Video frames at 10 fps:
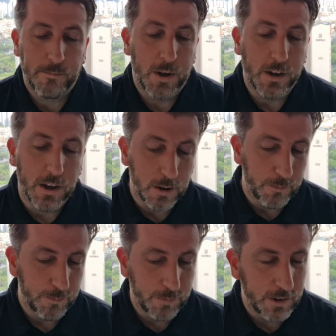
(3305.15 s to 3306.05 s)
but, you know,
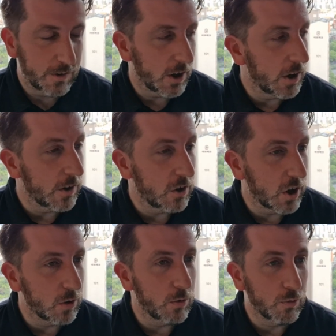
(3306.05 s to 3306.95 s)
the star of the
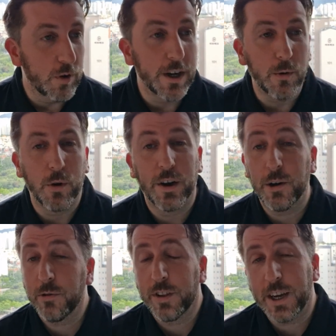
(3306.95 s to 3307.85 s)
shows really were.
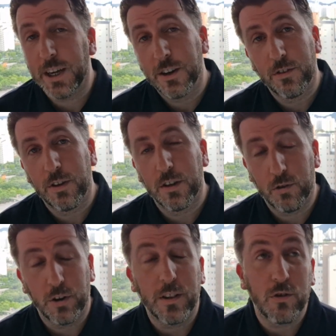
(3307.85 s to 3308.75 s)
It was the Kane and, uh,
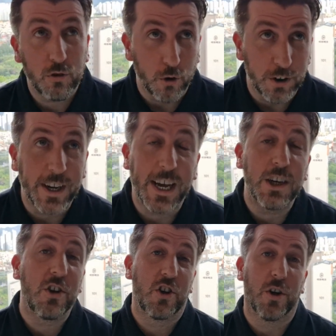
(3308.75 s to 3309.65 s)
sorry, the Son and
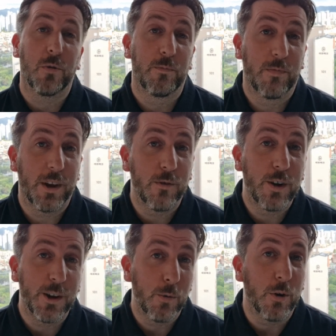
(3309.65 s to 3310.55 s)
Kane show. It
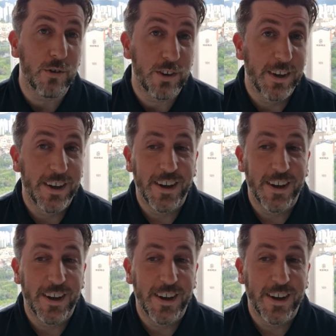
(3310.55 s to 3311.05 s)
really was.